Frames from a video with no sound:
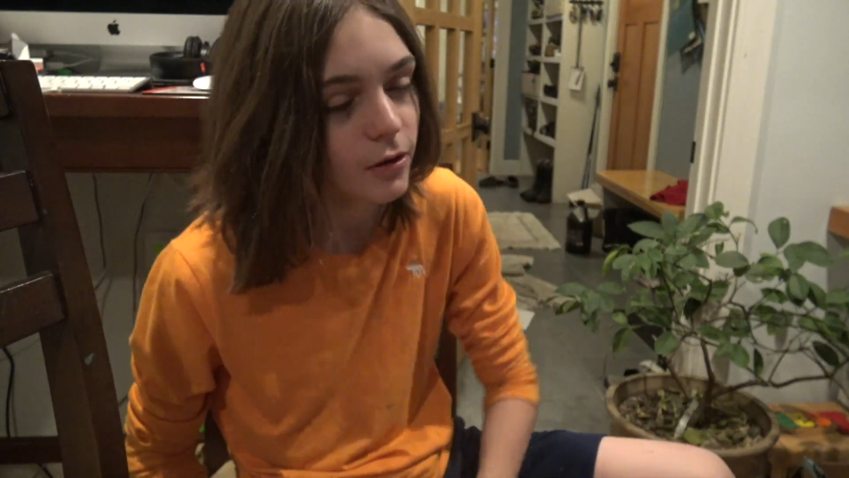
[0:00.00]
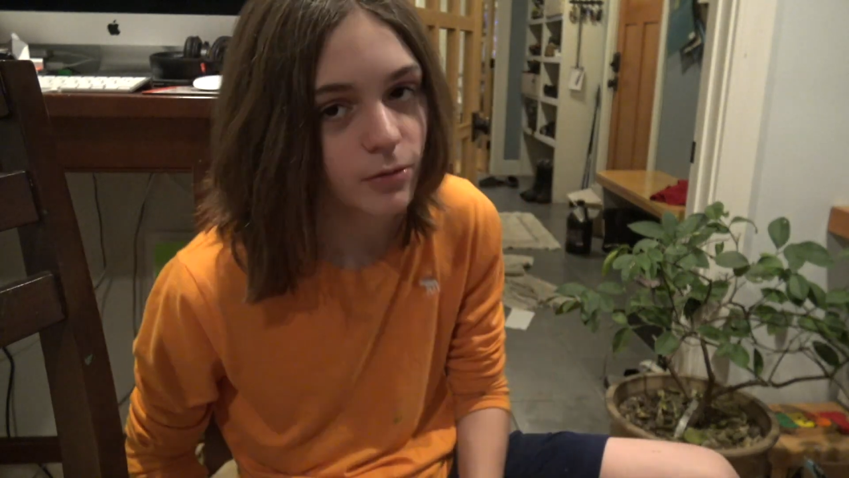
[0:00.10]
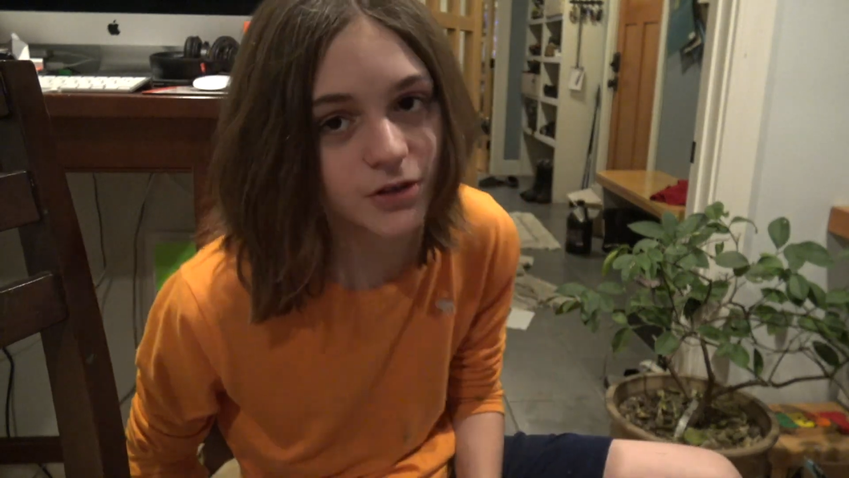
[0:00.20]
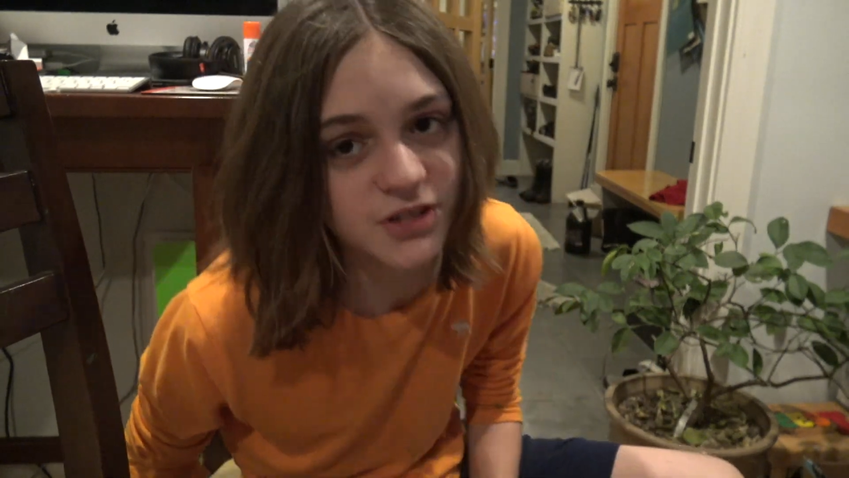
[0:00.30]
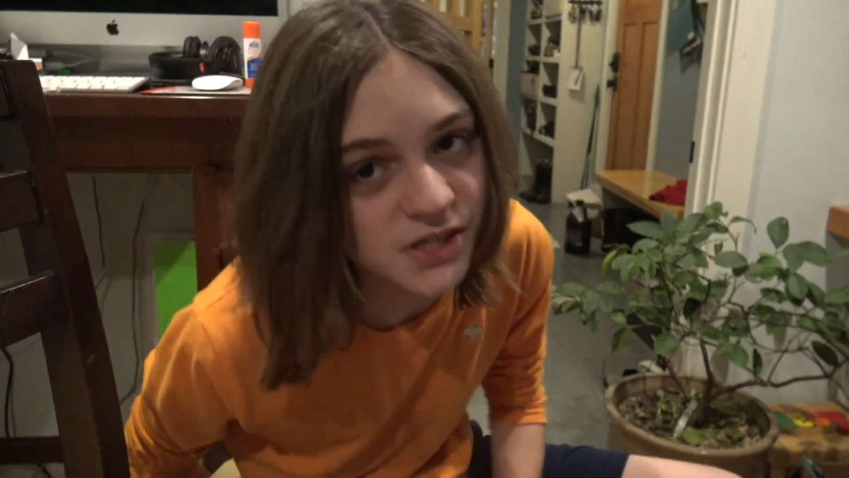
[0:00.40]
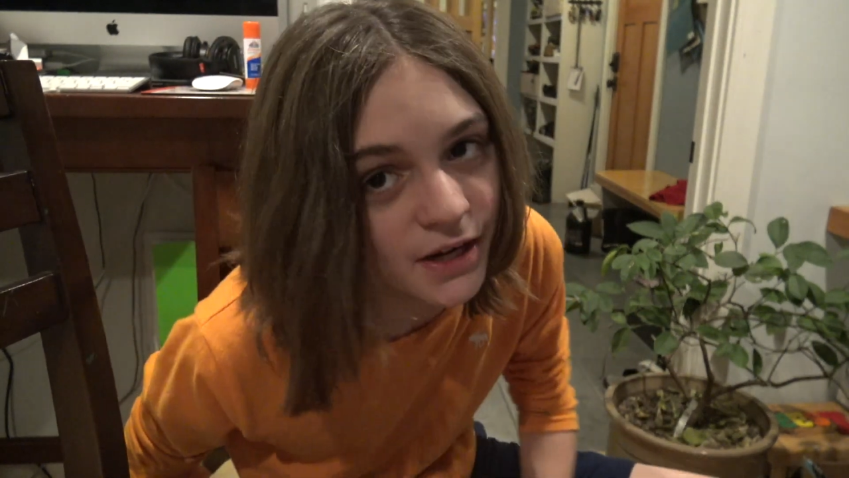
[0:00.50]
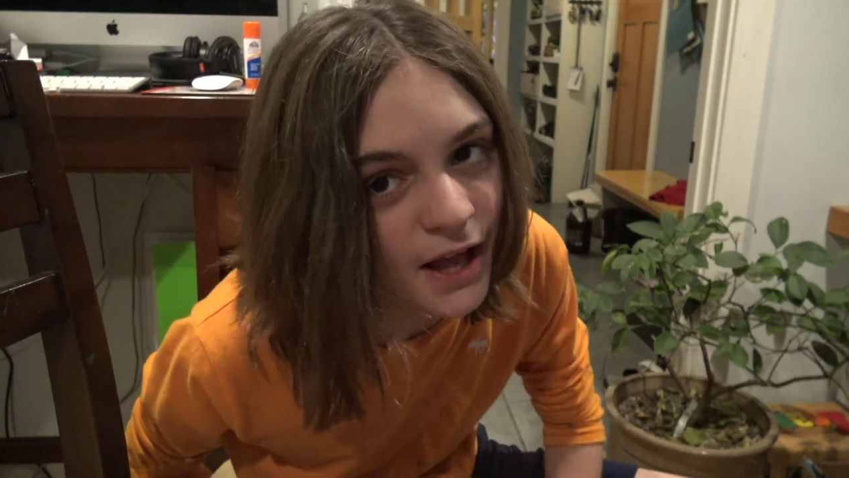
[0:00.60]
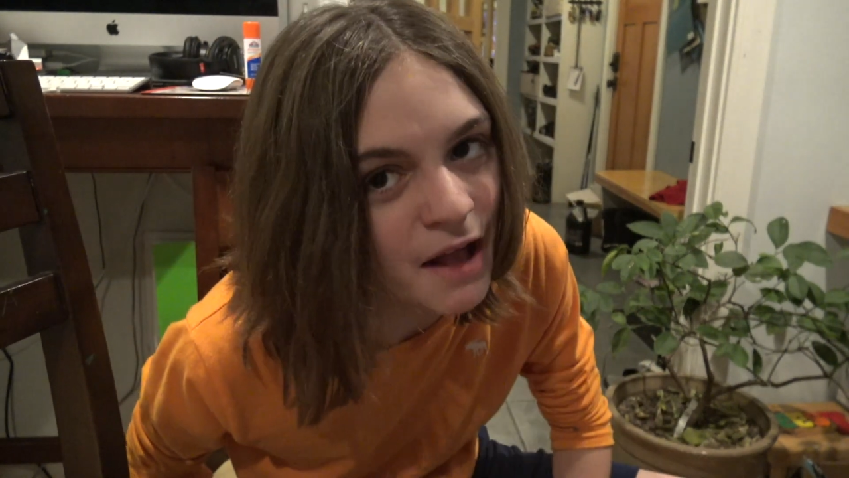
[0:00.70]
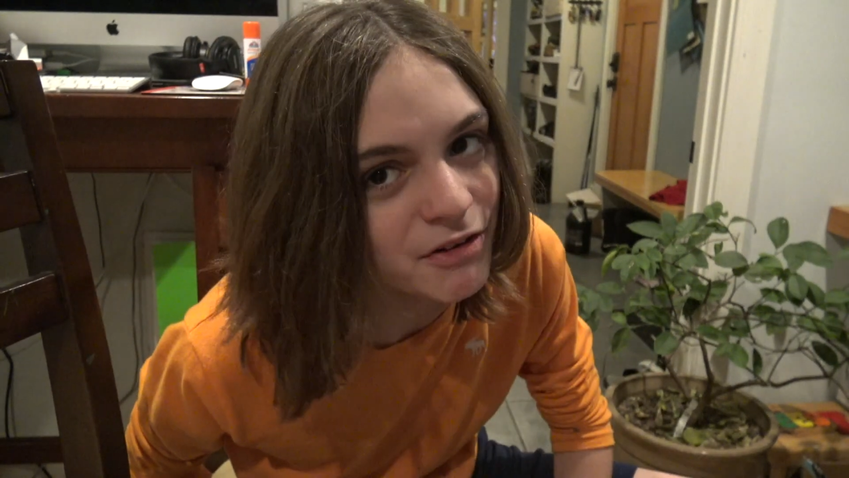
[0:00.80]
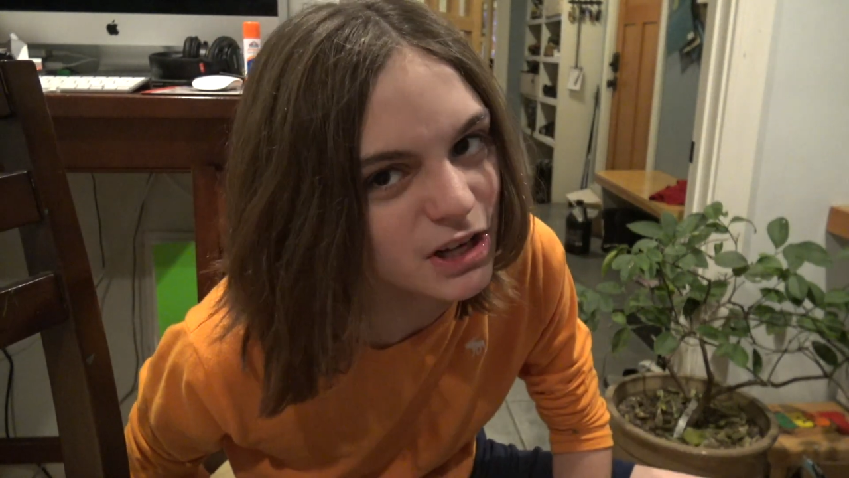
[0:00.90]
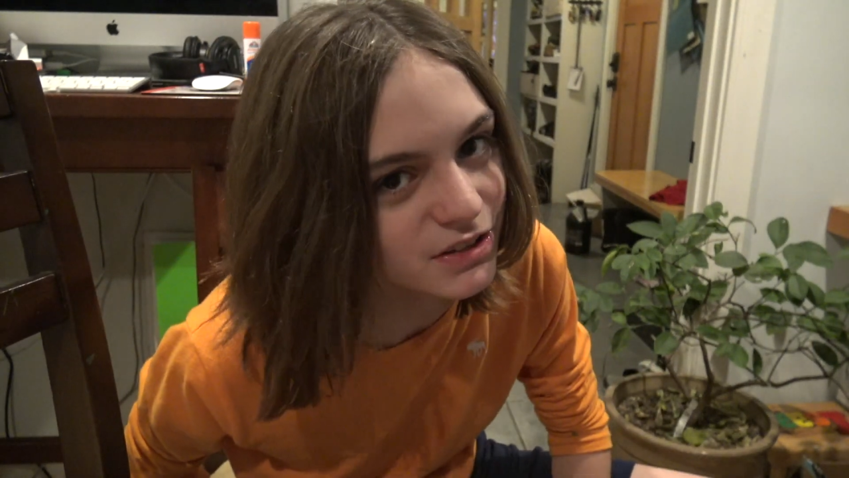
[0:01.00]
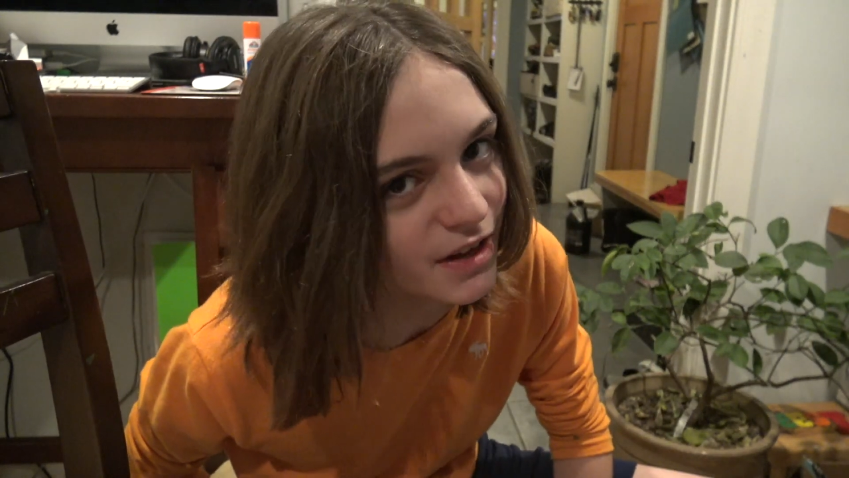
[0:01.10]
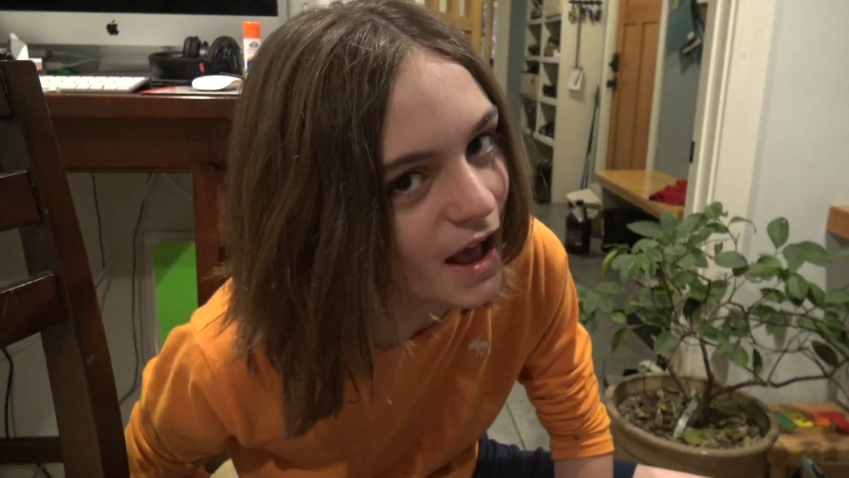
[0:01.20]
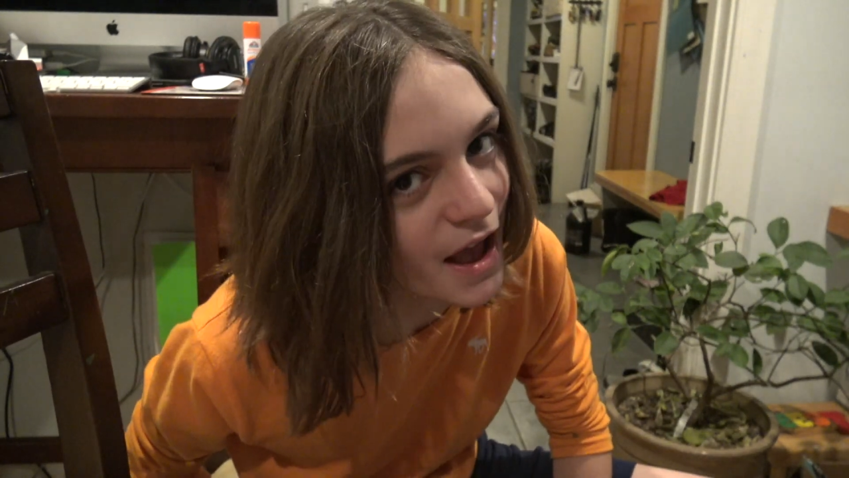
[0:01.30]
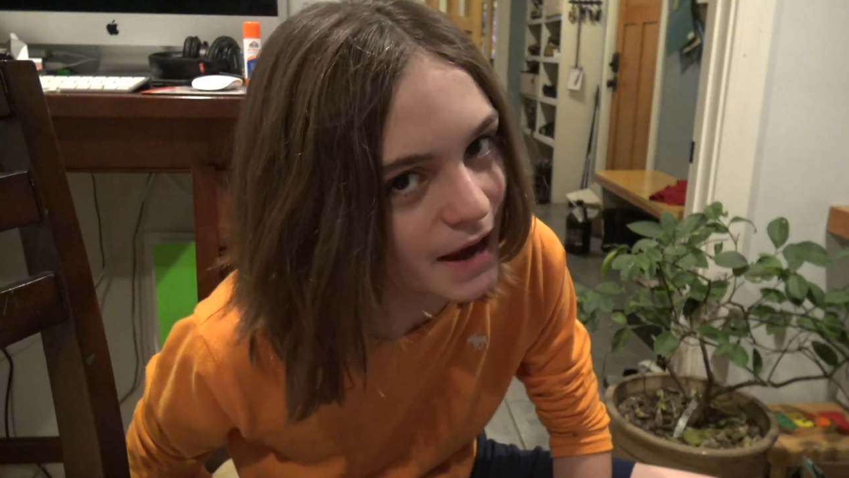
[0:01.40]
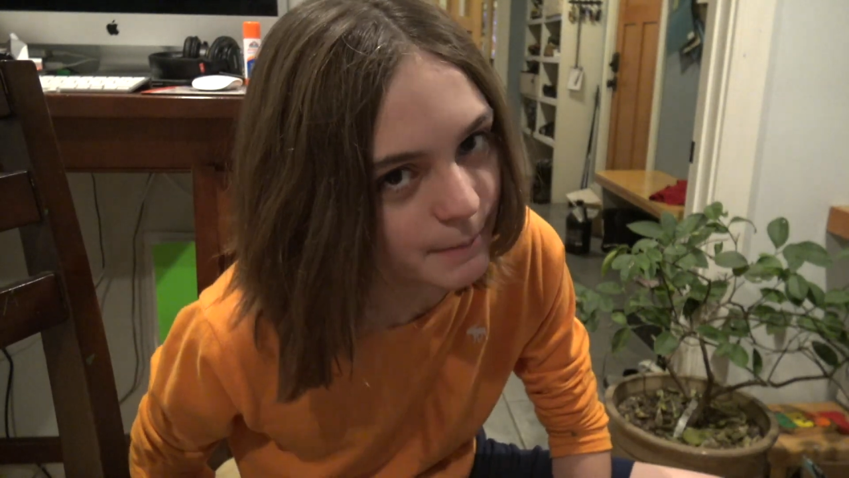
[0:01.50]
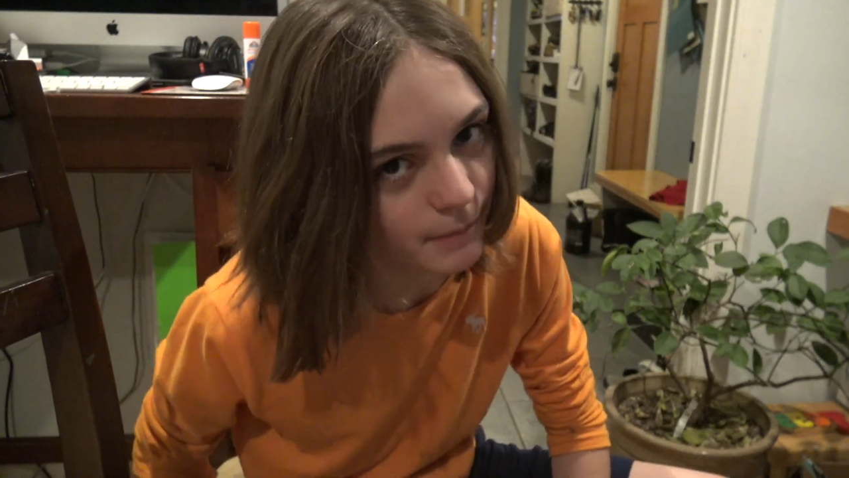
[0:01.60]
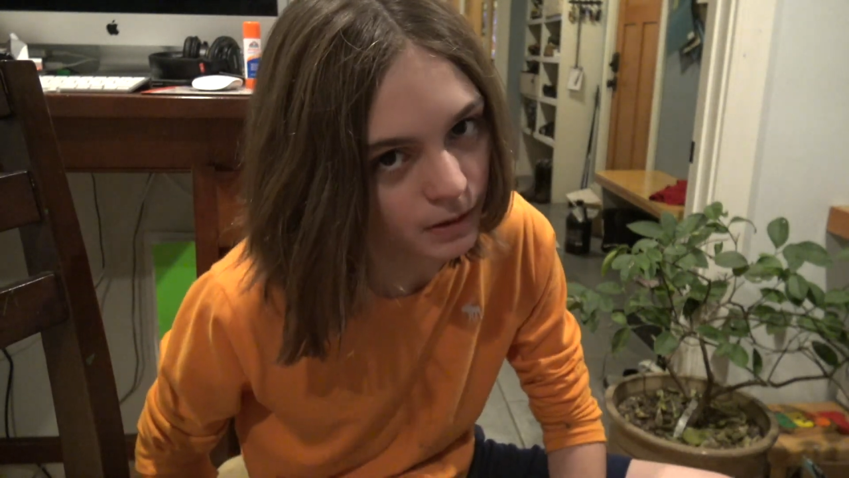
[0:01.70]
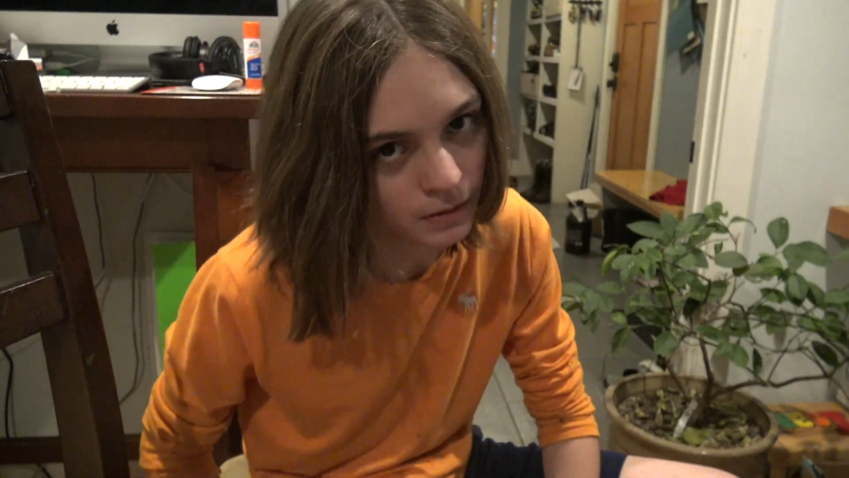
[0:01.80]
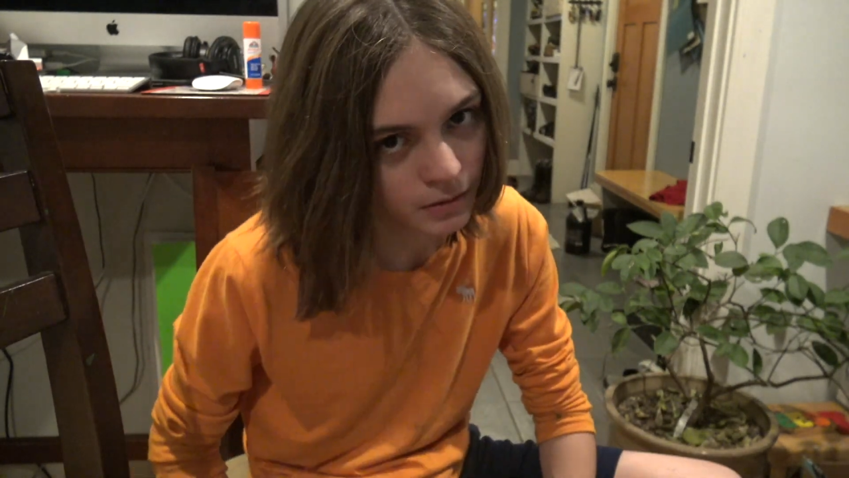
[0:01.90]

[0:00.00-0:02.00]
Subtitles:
We're just gonna have a good time.